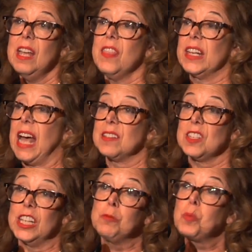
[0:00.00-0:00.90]
that
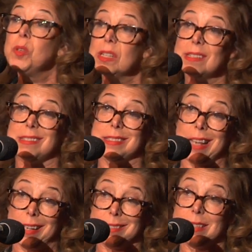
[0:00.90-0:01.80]
has a really
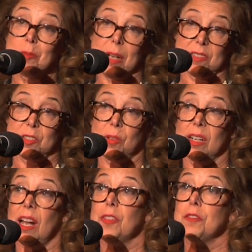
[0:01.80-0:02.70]
sexy
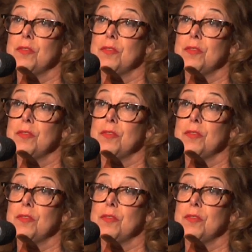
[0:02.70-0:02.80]
restaurant on the